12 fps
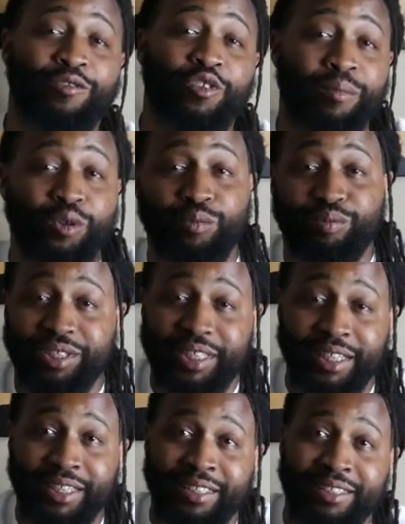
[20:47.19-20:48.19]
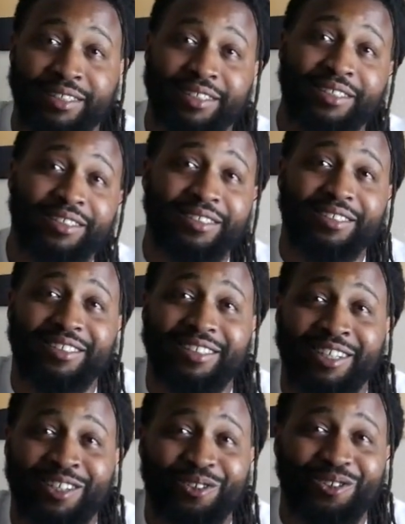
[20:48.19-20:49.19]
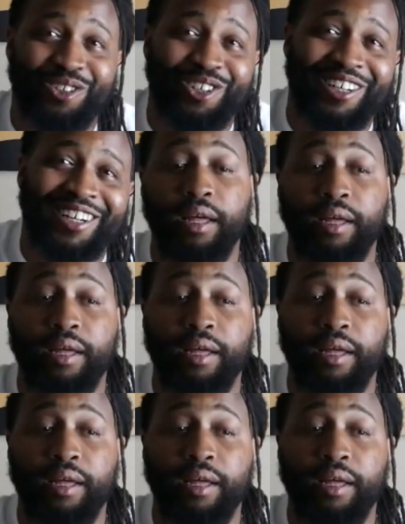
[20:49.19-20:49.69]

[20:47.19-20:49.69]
criminal proceedings in New York.